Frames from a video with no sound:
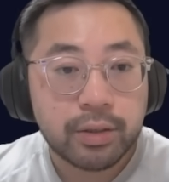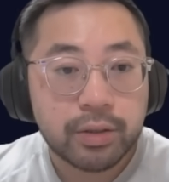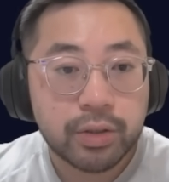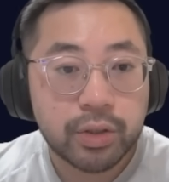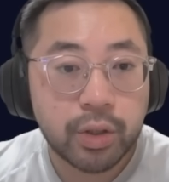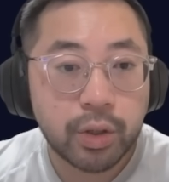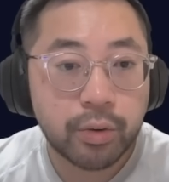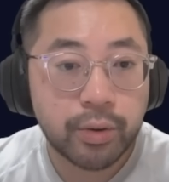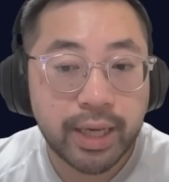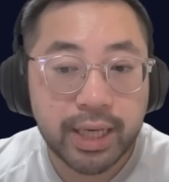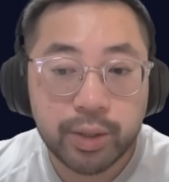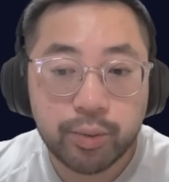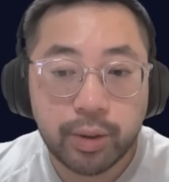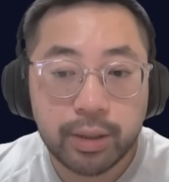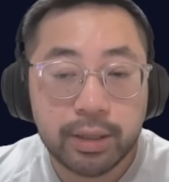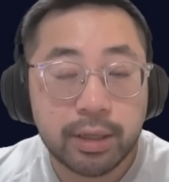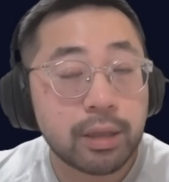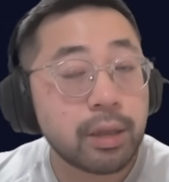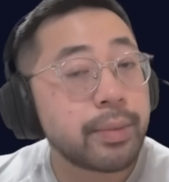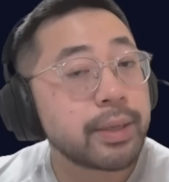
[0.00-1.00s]
So guess
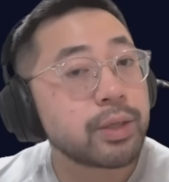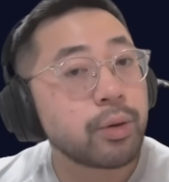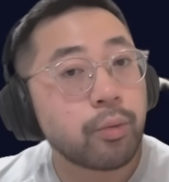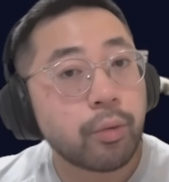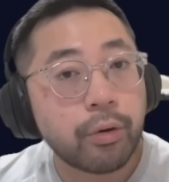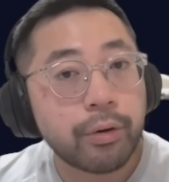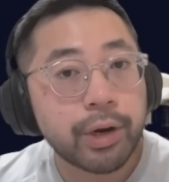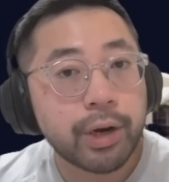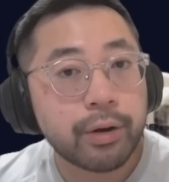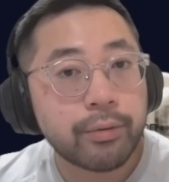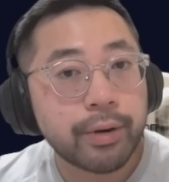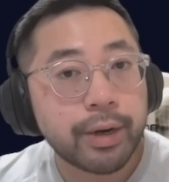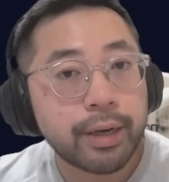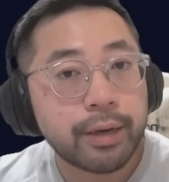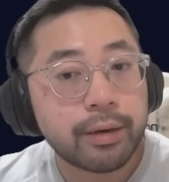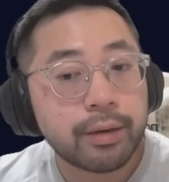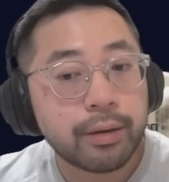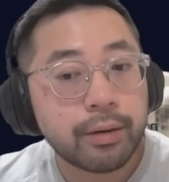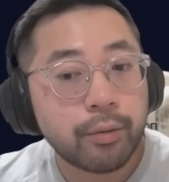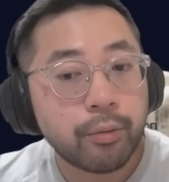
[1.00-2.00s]
what? Lilibet's a warrior,
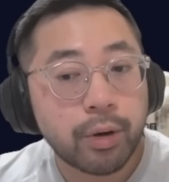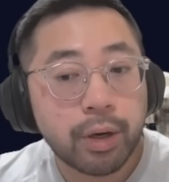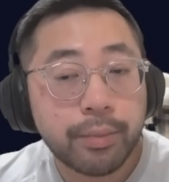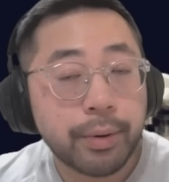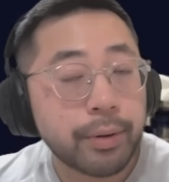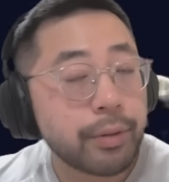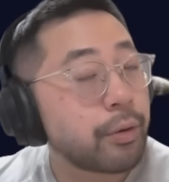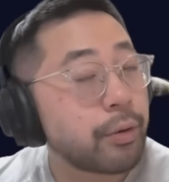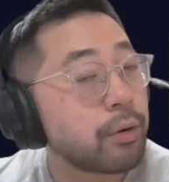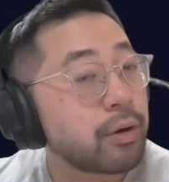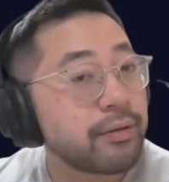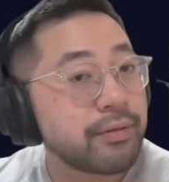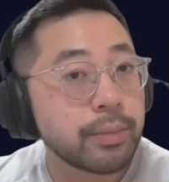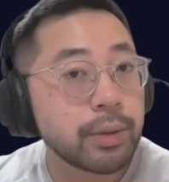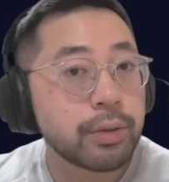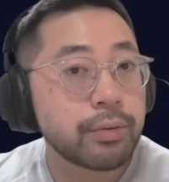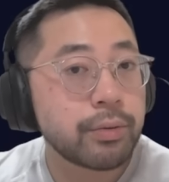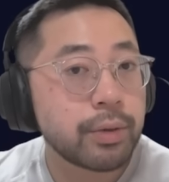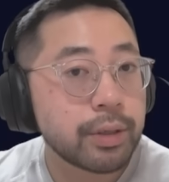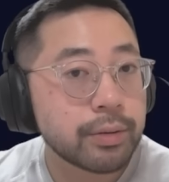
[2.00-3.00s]
right? What about Thorn of the
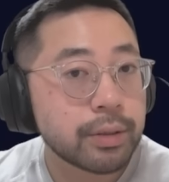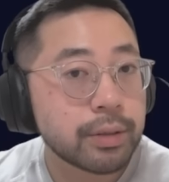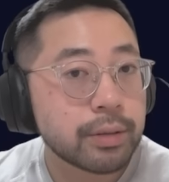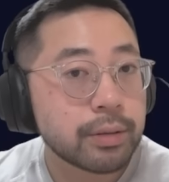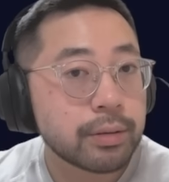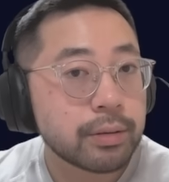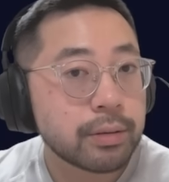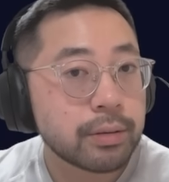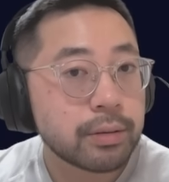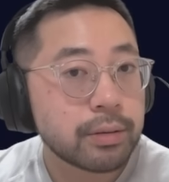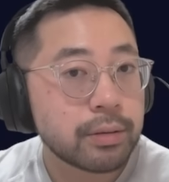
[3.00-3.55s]
Blue Rose?